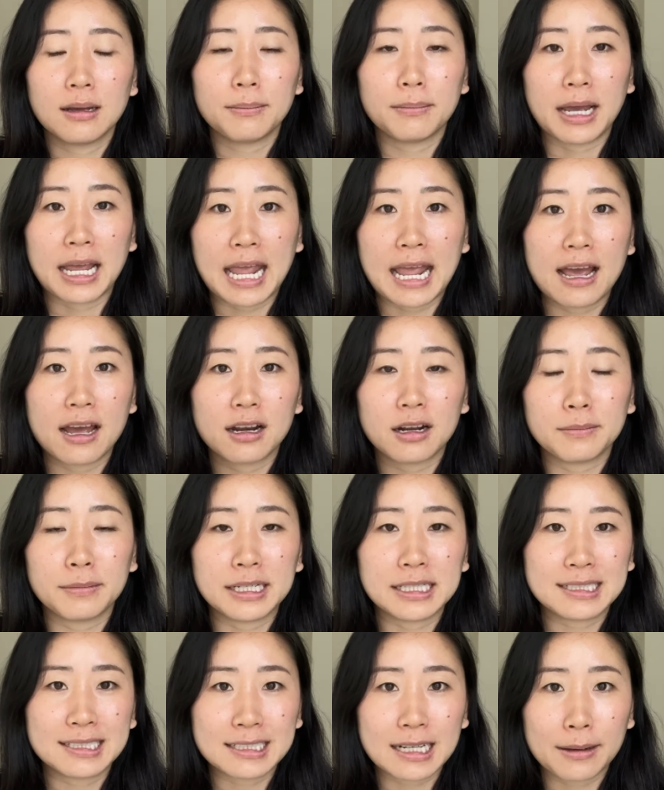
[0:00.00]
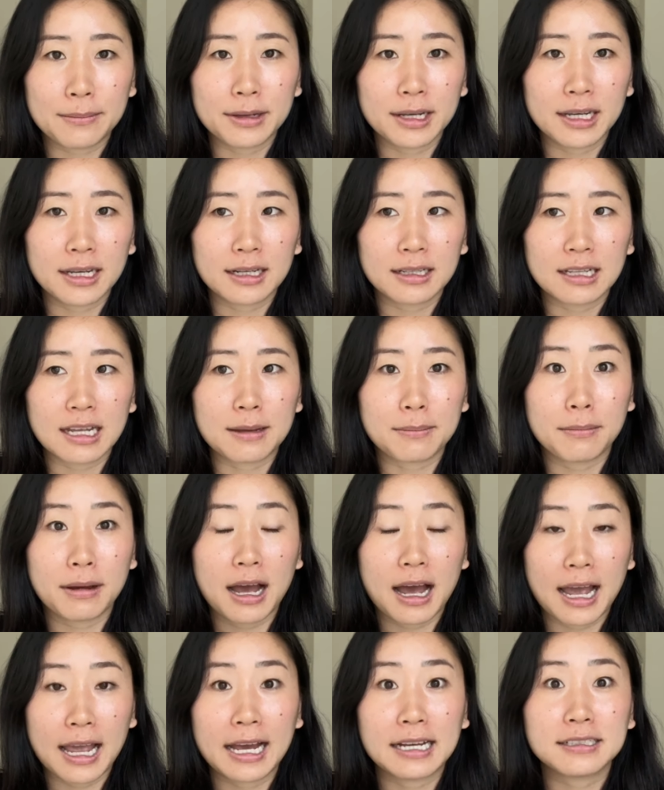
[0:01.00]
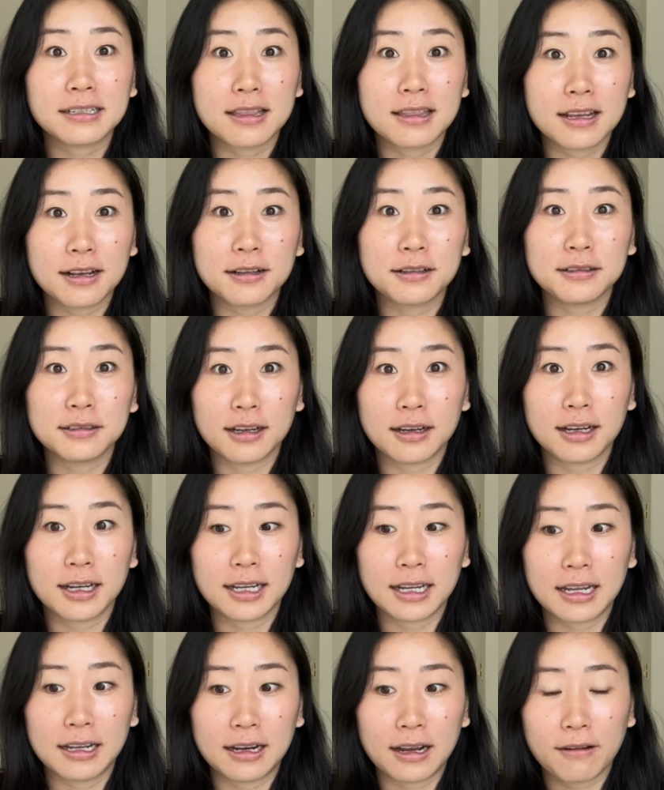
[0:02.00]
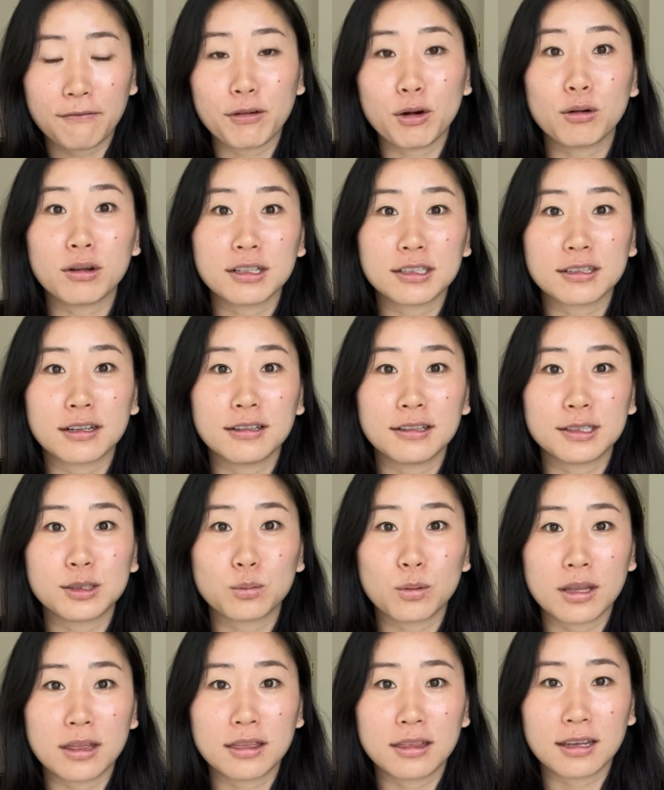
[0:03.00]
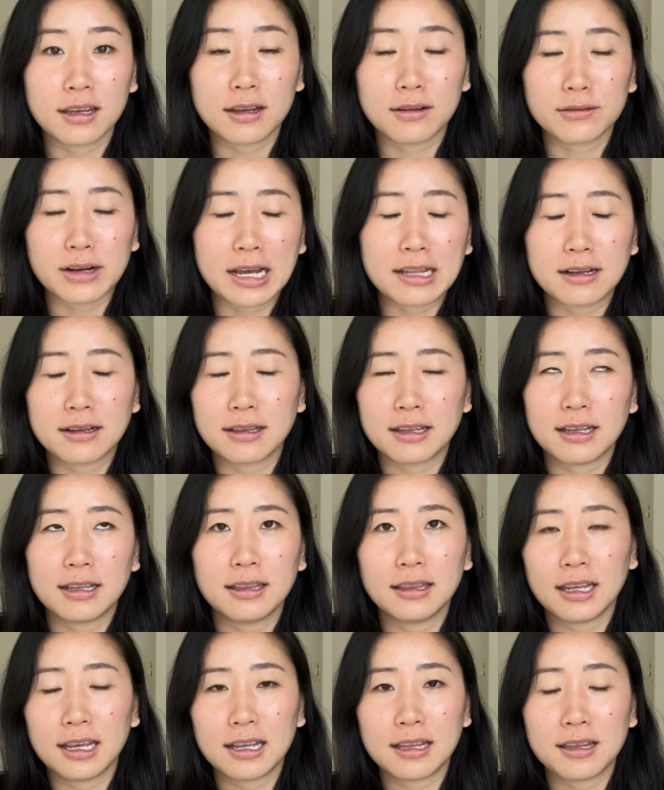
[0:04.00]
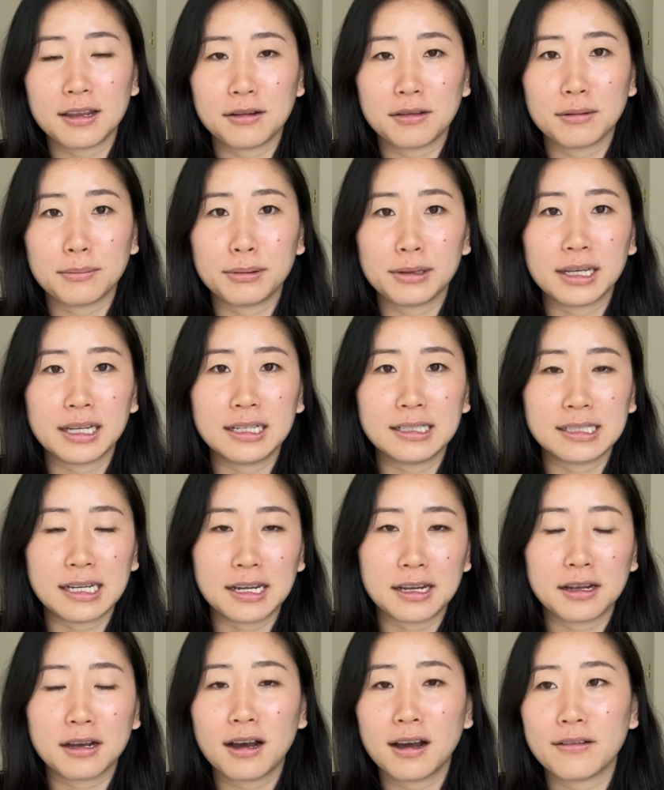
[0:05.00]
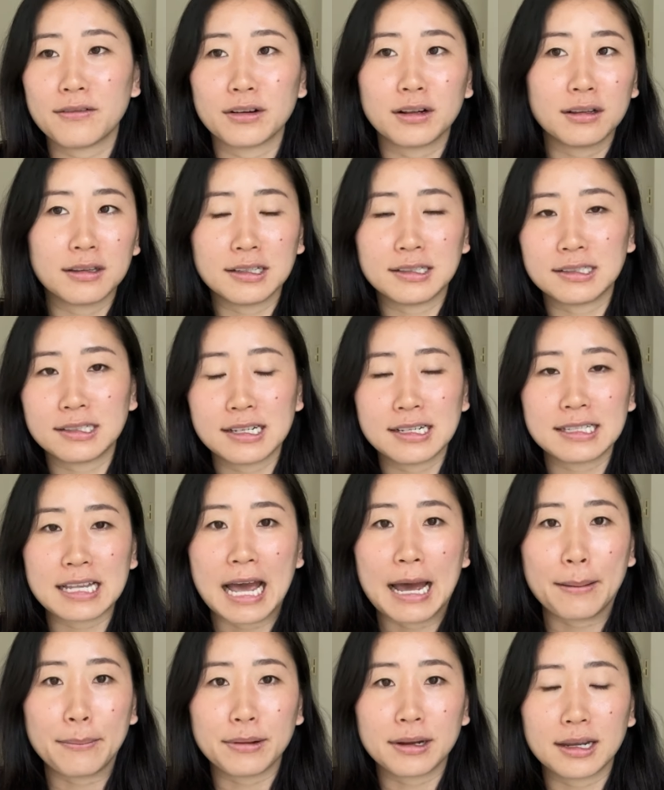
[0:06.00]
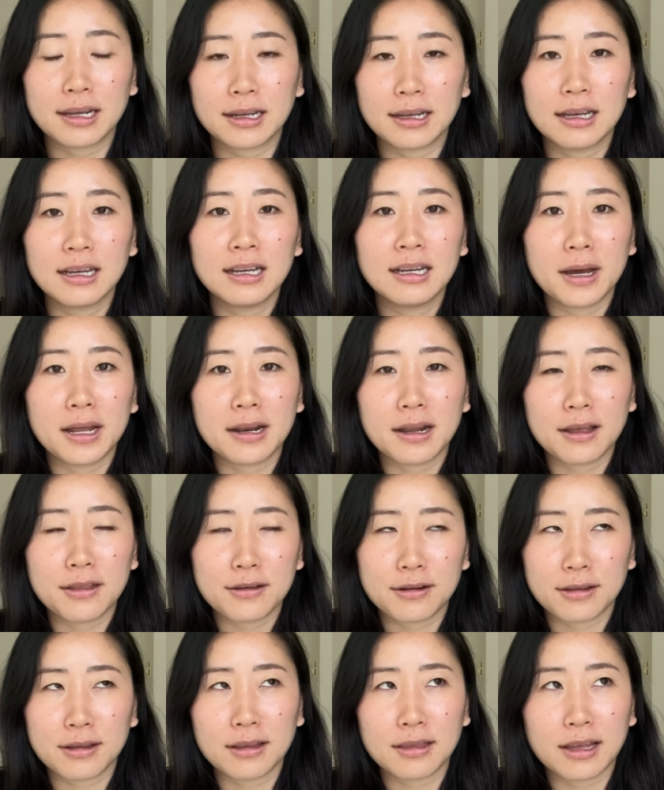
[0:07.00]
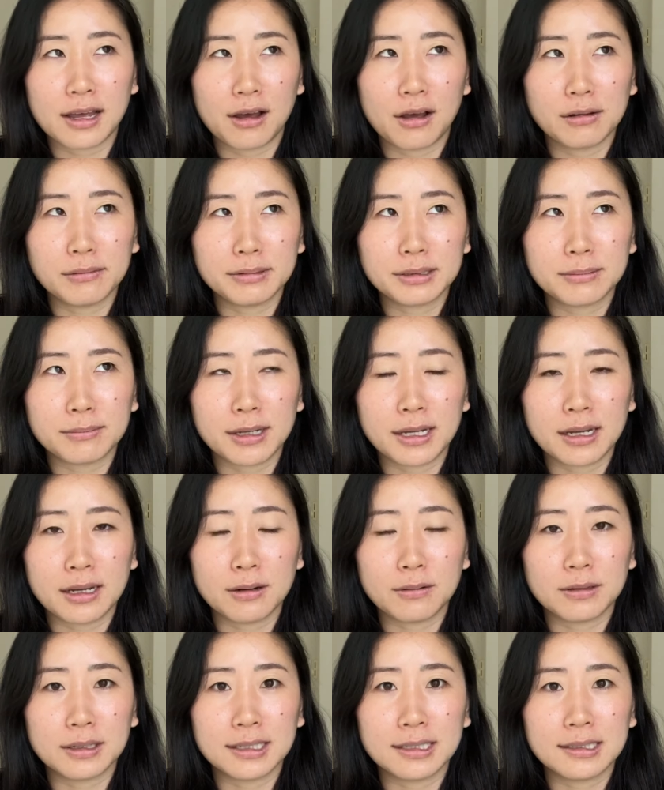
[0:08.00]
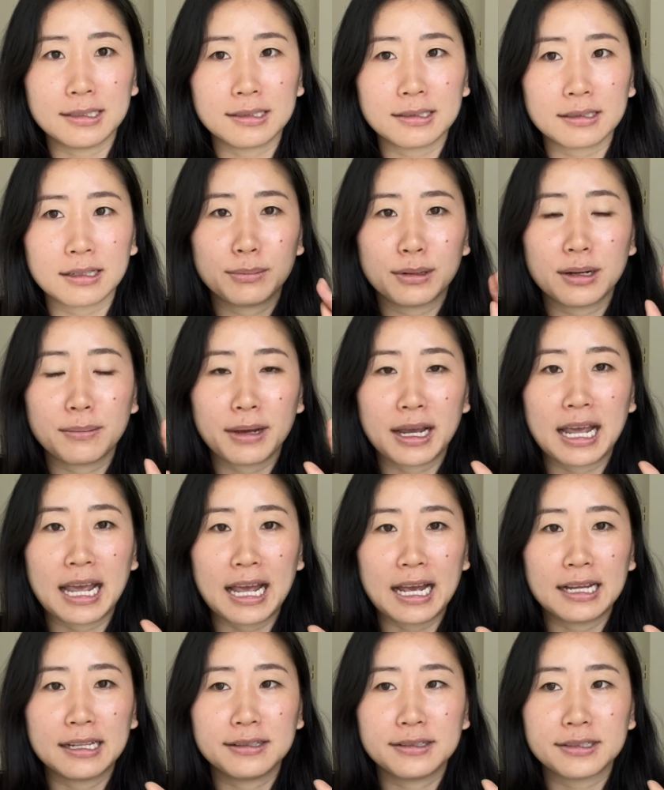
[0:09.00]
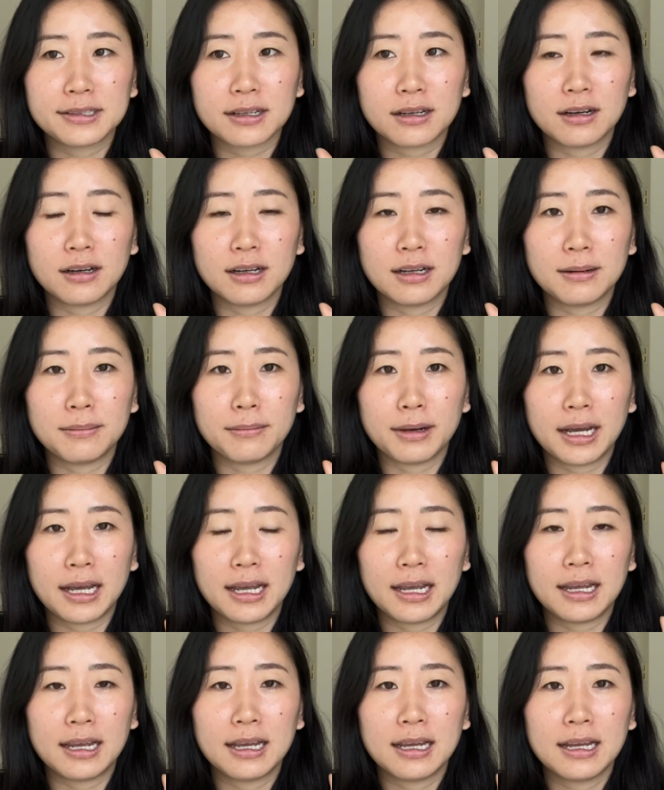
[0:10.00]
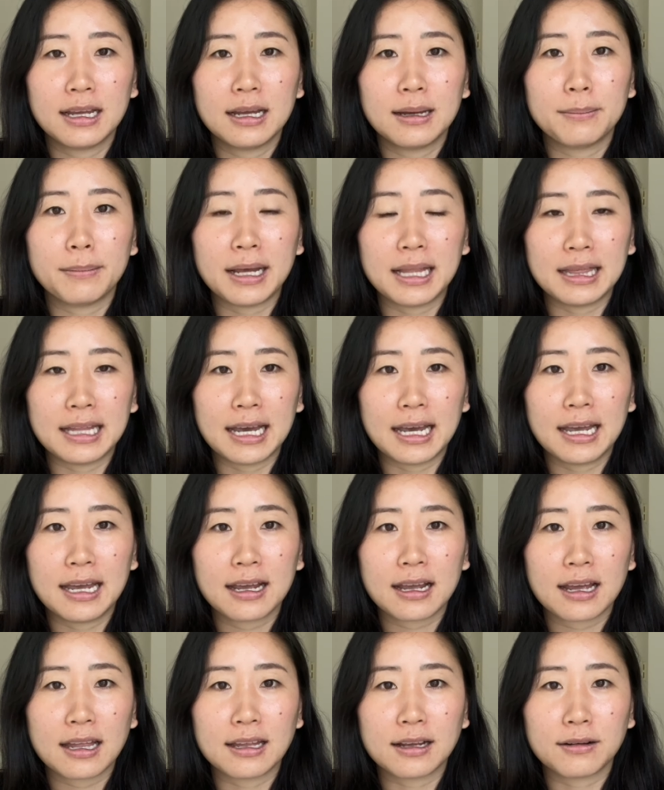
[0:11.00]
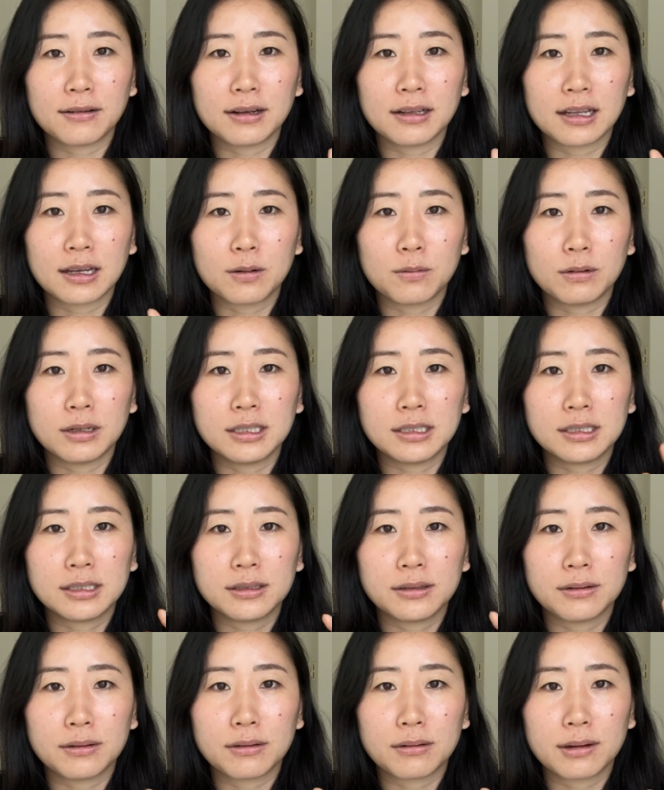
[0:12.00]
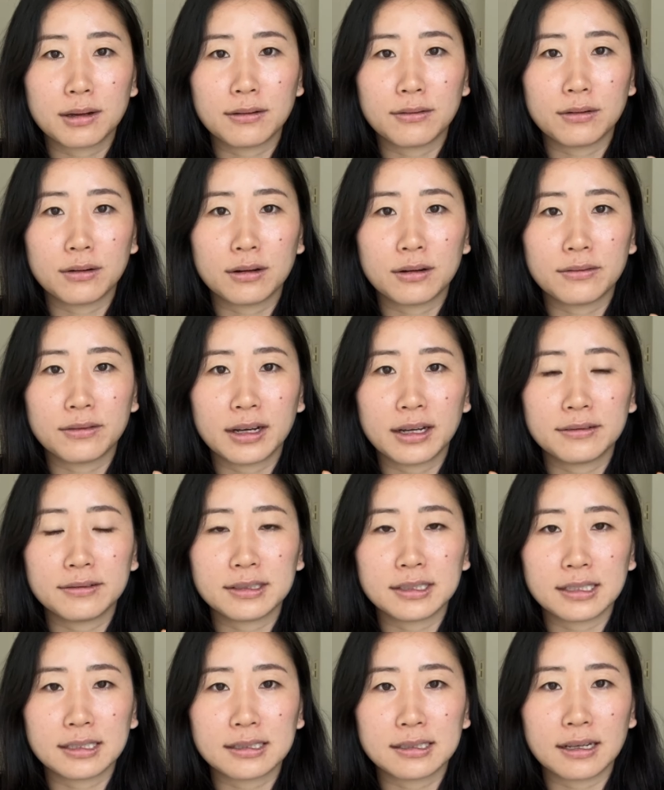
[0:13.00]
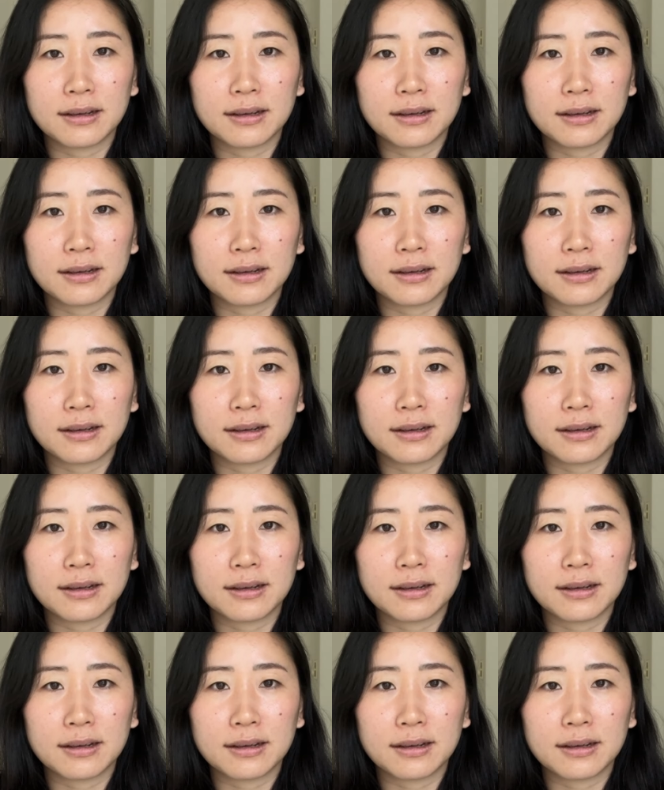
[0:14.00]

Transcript: my hand on my stomach. Like I had to think a lot and focus on this one thing rather than like, you know, the plane taking off and all these things happening. Another thing that helped me was putting my hands on my, my leg and then going like one, two, three, four, five, six,